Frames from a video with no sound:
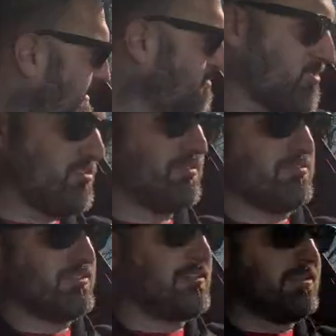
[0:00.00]
that was a rough
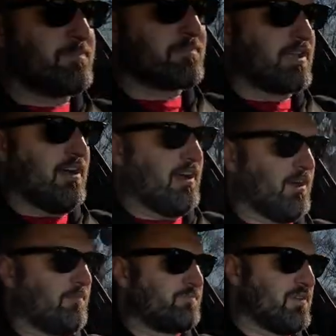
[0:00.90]

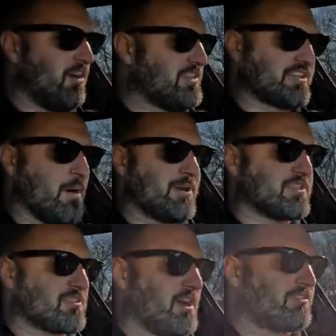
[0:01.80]
one. All these
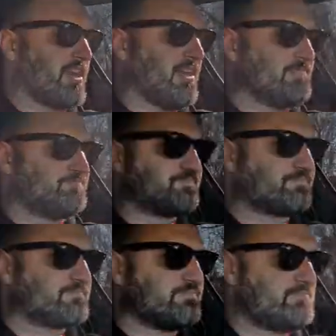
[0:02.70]
companies thought that
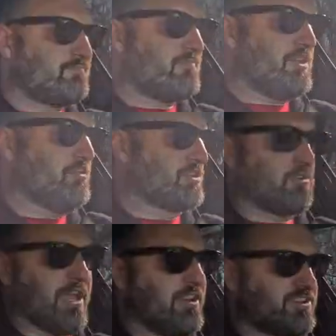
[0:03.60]
it was
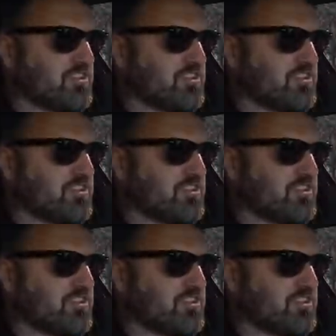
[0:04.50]
okay to